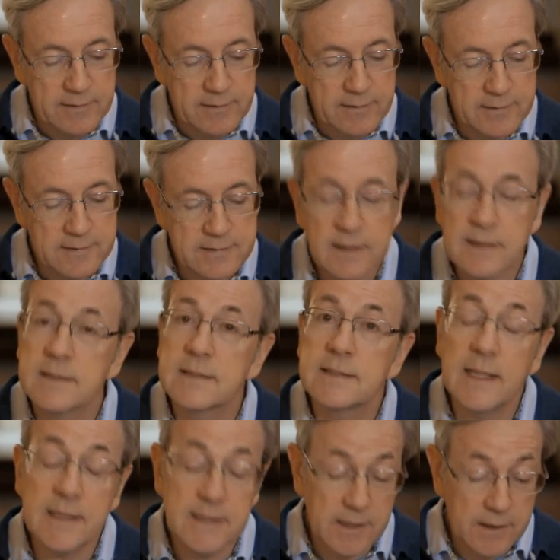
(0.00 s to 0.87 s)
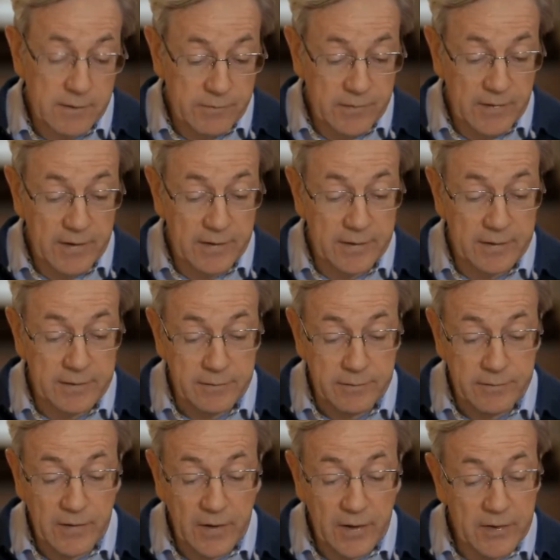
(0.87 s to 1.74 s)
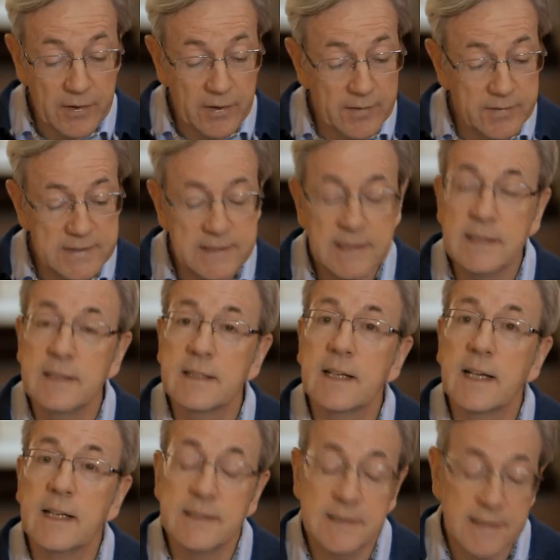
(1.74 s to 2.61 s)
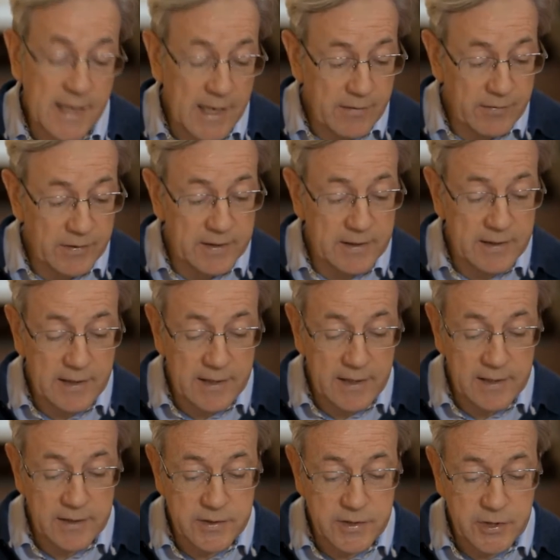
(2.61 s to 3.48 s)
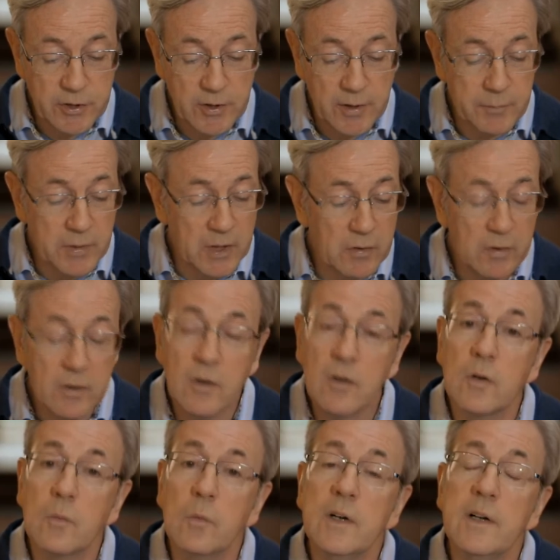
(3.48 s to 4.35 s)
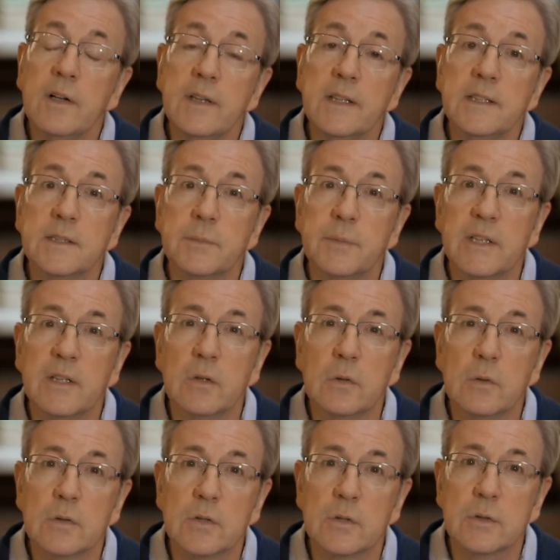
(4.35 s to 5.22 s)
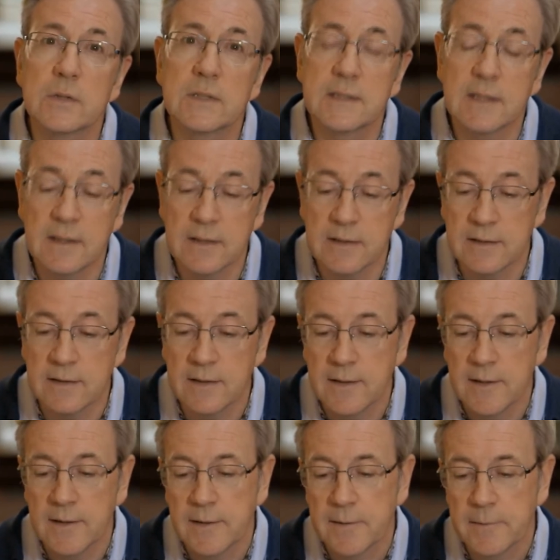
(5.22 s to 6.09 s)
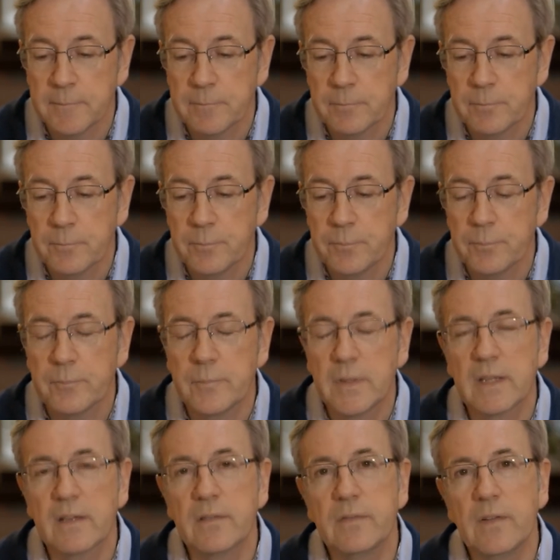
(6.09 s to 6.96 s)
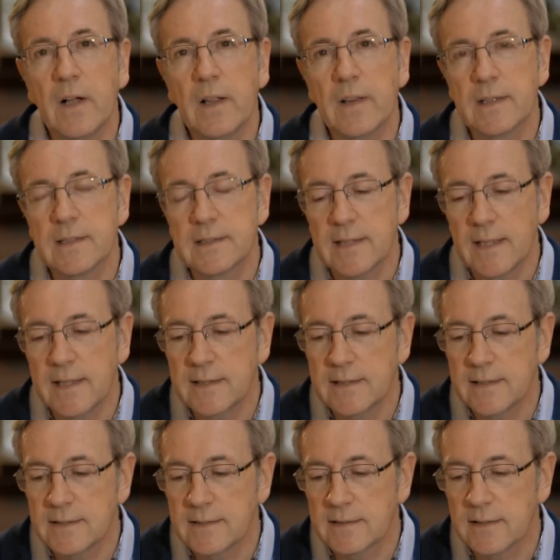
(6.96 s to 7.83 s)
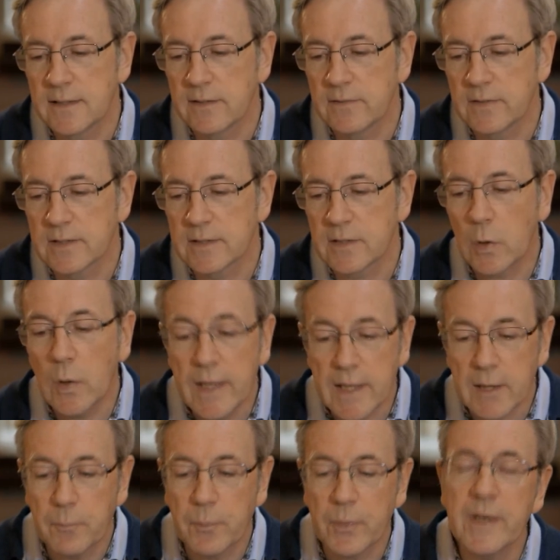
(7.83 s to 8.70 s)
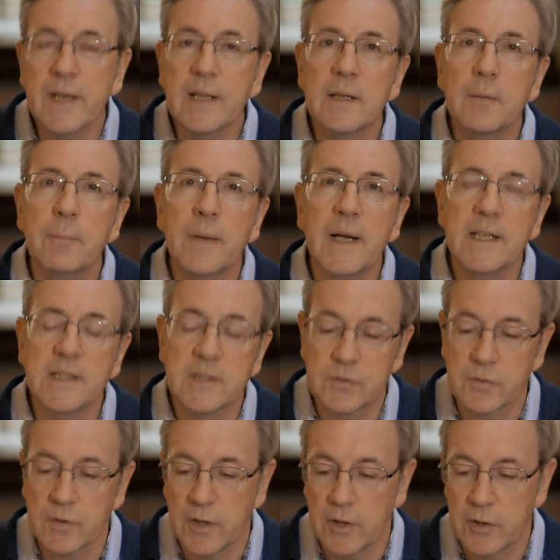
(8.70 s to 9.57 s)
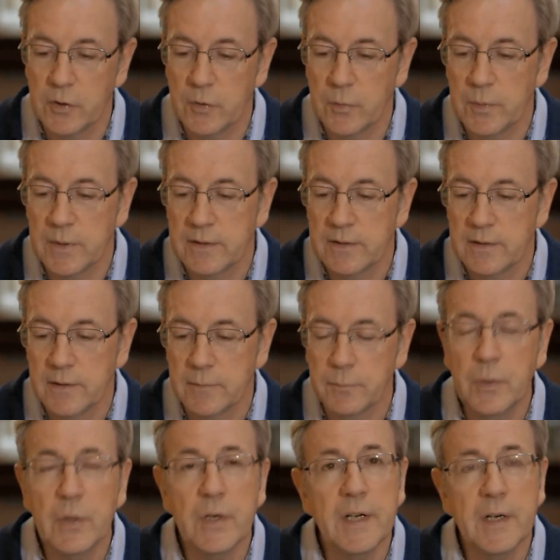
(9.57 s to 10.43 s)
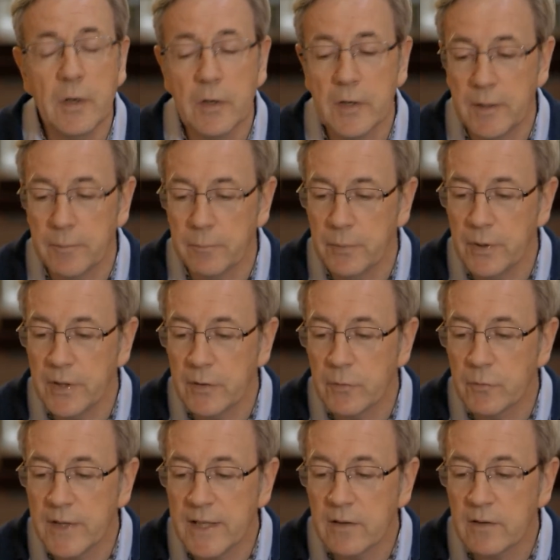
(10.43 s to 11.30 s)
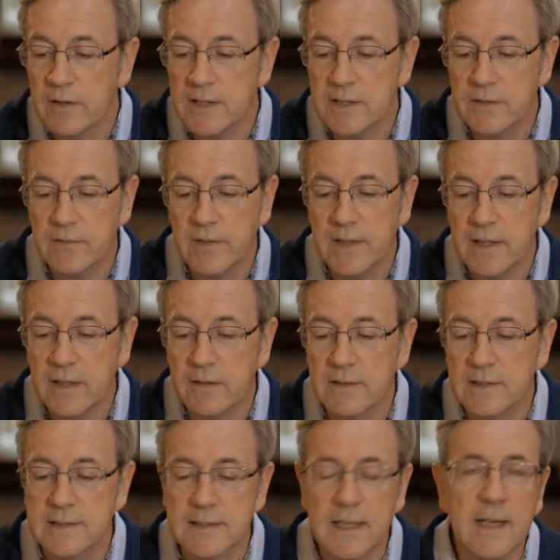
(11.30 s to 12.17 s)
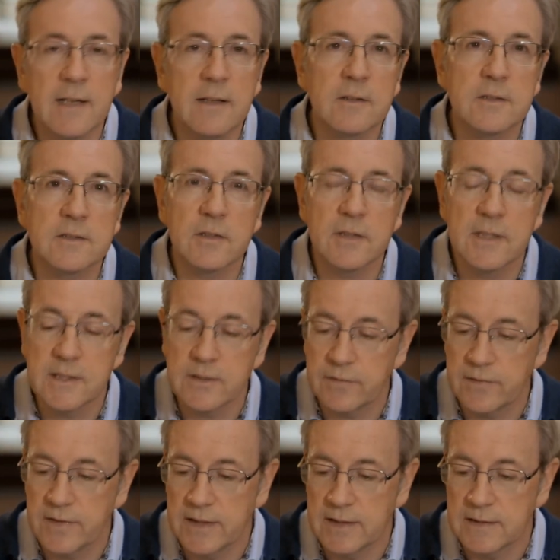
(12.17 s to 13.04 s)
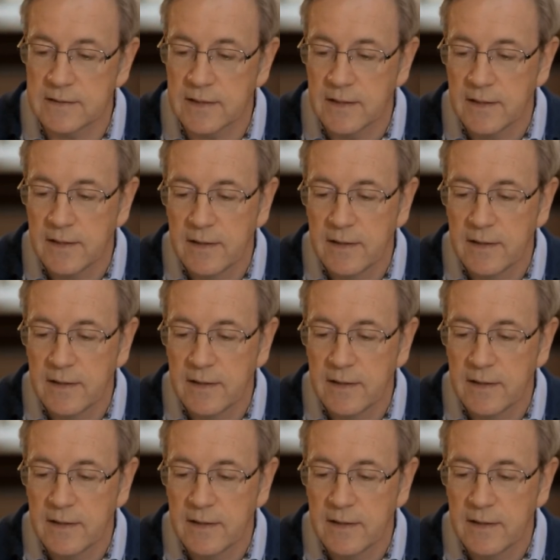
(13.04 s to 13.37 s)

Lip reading: The son said to the father, 'Father, I've sinned against heaven and against you. I'm no longer worthy to be called your son.' But the father said to his servants, 'Quick, bring the best robe and put it on him. Put a ring on his finger and sandals on his feet.